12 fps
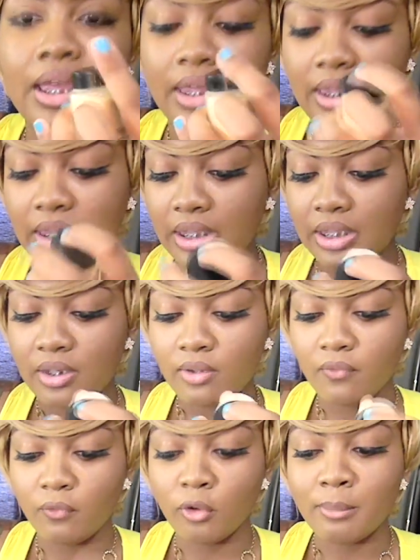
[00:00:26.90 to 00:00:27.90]

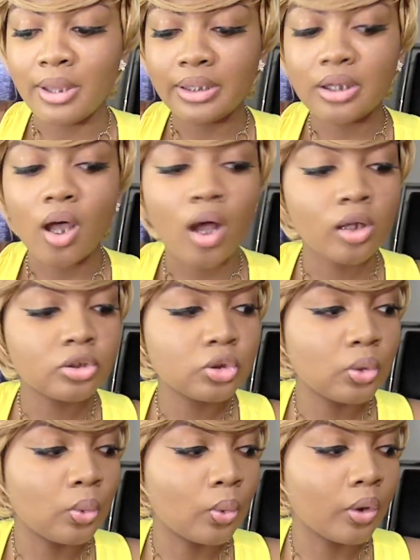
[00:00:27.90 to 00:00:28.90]
And for my
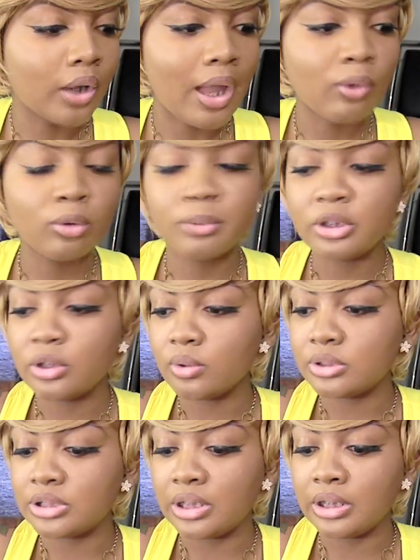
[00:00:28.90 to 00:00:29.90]
contour, I will be
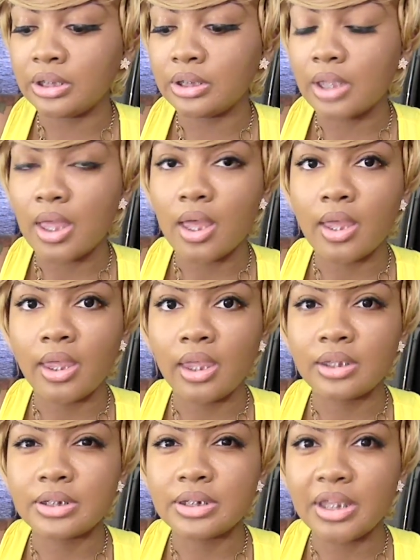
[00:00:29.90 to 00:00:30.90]
using
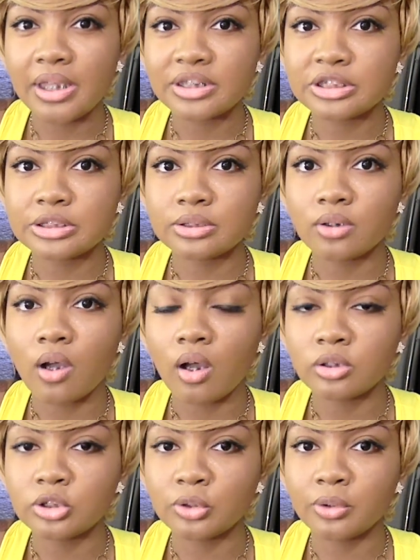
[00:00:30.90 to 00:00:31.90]
a NYX
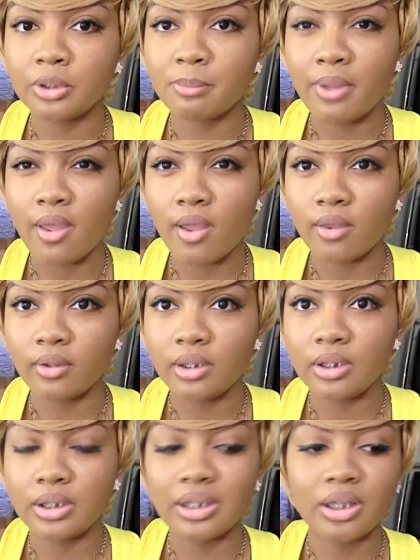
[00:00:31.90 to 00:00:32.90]
contouring
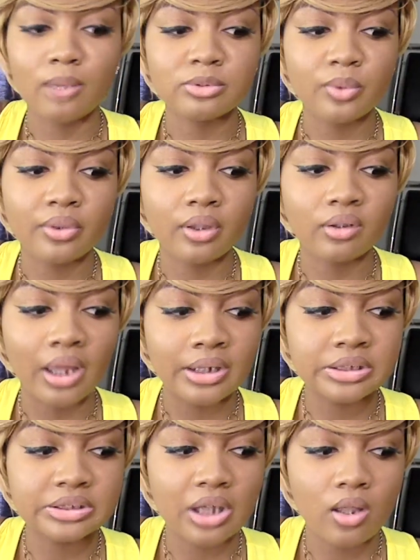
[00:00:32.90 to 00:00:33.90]
palette. It comes with the
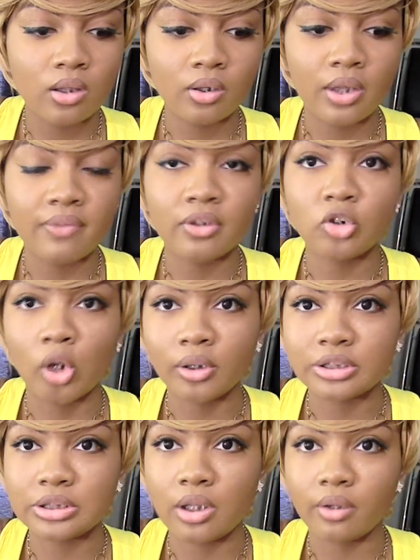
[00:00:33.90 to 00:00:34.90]
lightest color and the
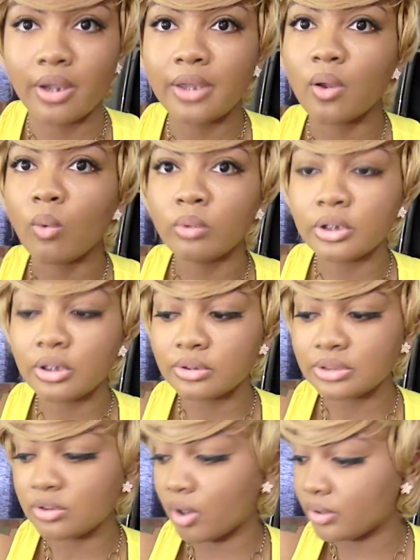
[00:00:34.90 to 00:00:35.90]
darkest color. I only use
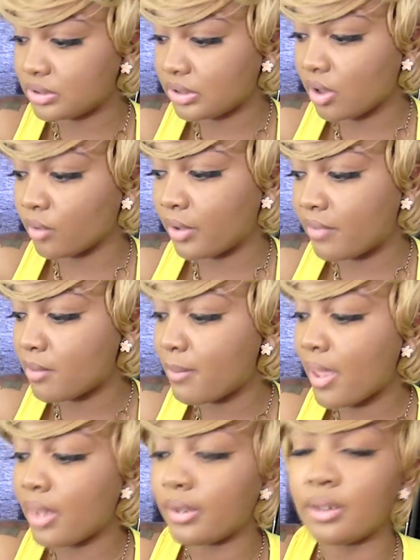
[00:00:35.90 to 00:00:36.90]
the darkest color in the
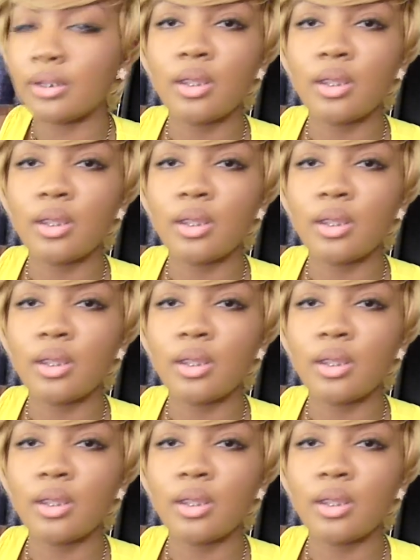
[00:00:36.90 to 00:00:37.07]
palette